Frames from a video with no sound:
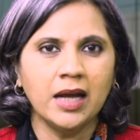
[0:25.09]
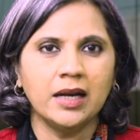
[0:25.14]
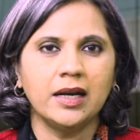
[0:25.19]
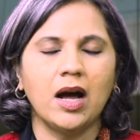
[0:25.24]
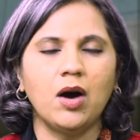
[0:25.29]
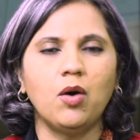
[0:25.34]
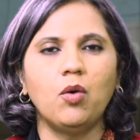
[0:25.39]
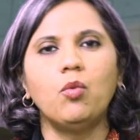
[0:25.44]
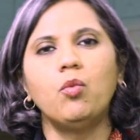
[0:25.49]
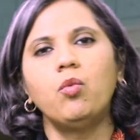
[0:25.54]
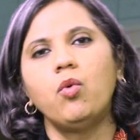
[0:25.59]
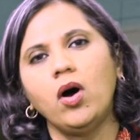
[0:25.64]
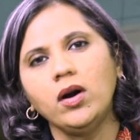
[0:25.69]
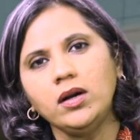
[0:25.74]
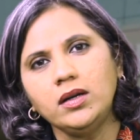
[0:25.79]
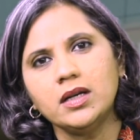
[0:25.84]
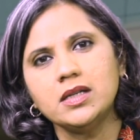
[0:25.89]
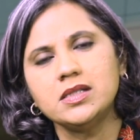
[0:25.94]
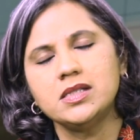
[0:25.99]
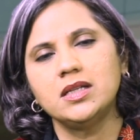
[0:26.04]
Now,
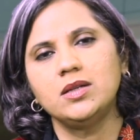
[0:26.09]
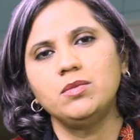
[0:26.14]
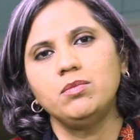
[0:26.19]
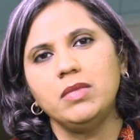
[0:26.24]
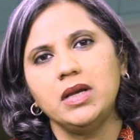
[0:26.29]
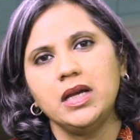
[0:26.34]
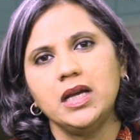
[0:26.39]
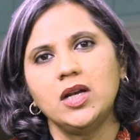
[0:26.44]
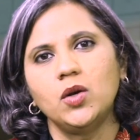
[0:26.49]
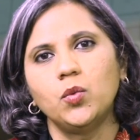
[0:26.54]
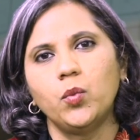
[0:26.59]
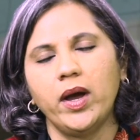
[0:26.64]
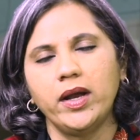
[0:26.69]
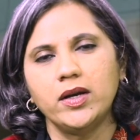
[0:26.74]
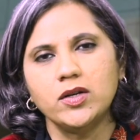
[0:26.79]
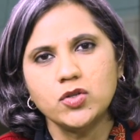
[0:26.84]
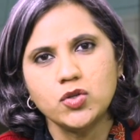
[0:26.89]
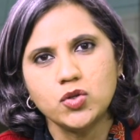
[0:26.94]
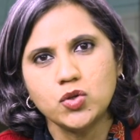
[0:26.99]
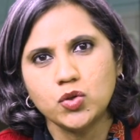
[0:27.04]
what does it mean
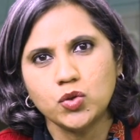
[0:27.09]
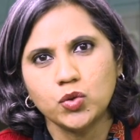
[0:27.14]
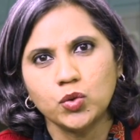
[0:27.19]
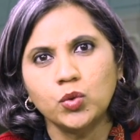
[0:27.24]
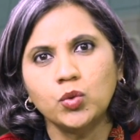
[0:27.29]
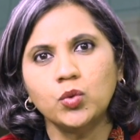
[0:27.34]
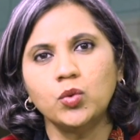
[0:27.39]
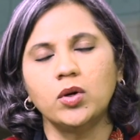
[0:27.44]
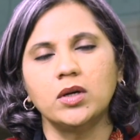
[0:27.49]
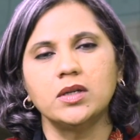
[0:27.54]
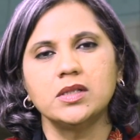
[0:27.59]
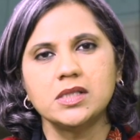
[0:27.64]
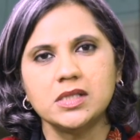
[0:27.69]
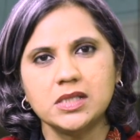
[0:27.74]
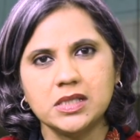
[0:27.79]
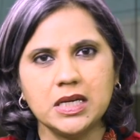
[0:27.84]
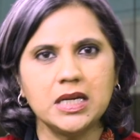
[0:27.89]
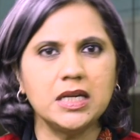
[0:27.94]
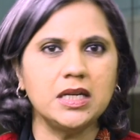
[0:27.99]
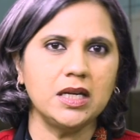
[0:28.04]
when two
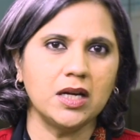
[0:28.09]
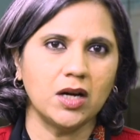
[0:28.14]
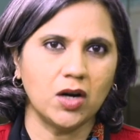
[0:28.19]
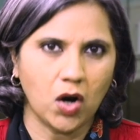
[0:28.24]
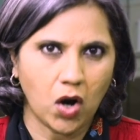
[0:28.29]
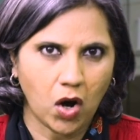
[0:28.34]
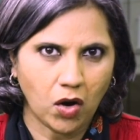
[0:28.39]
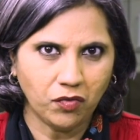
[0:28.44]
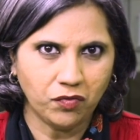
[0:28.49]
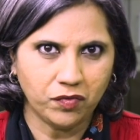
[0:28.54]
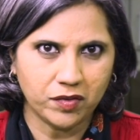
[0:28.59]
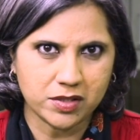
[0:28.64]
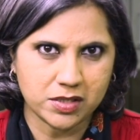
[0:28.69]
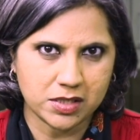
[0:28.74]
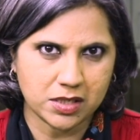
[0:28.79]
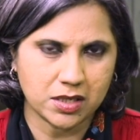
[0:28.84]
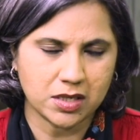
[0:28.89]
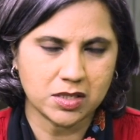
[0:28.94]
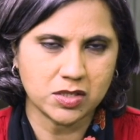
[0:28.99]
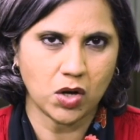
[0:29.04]
senior
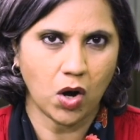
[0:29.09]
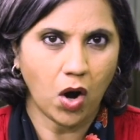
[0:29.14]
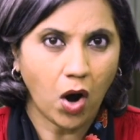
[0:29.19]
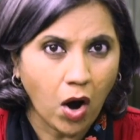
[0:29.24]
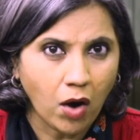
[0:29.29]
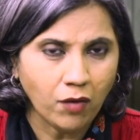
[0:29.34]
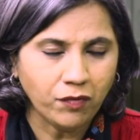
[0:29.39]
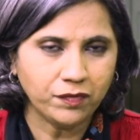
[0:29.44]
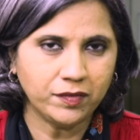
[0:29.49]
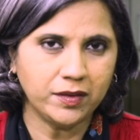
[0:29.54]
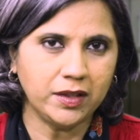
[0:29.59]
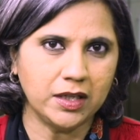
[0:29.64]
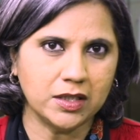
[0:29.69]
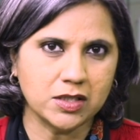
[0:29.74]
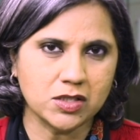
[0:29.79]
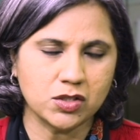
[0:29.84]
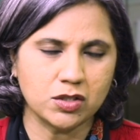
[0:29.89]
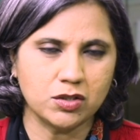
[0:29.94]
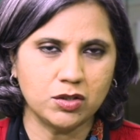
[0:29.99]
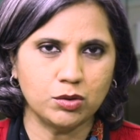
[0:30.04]
officers of the
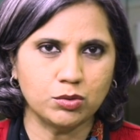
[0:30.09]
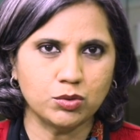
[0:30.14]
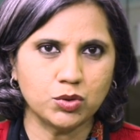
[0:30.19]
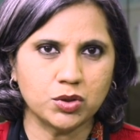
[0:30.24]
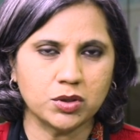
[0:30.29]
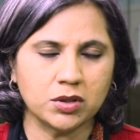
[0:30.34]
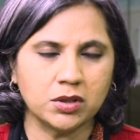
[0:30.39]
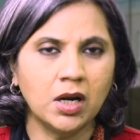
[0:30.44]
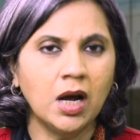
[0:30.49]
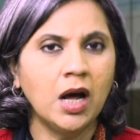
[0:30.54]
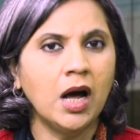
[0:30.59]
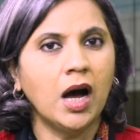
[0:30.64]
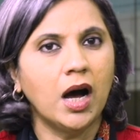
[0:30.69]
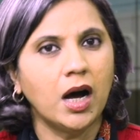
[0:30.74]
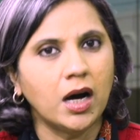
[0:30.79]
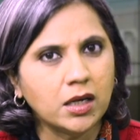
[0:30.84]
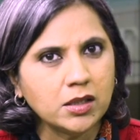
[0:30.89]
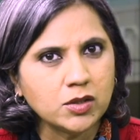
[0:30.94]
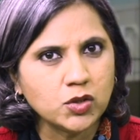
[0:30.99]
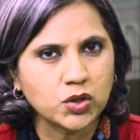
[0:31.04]
institution
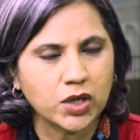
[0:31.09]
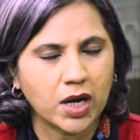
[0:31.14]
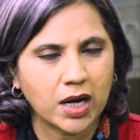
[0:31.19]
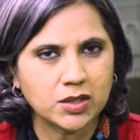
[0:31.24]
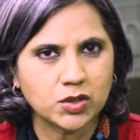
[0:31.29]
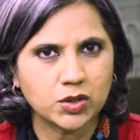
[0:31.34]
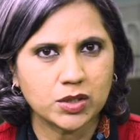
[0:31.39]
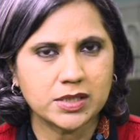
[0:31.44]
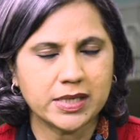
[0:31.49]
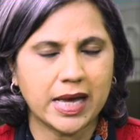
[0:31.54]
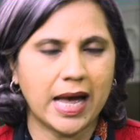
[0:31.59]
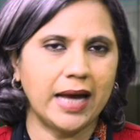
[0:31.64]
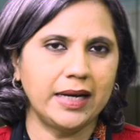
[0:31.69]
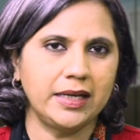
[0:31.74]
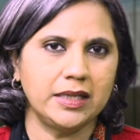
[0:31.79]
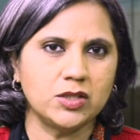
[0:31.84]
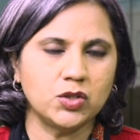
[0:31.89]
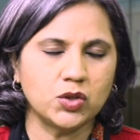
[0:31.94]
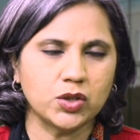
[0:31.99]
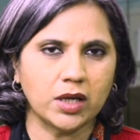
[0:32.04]
hurl charges
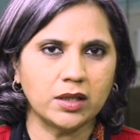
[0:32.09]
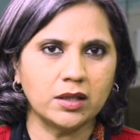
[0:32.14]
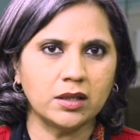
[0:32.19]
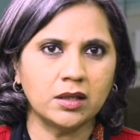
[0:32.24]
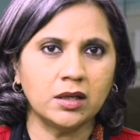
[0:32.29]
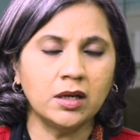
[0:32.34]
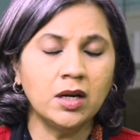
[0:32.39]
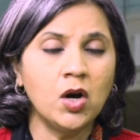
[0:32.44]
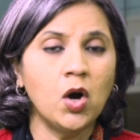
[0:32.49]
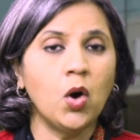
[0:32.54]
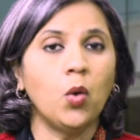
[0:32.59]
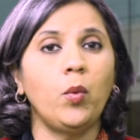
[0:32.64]
at each other,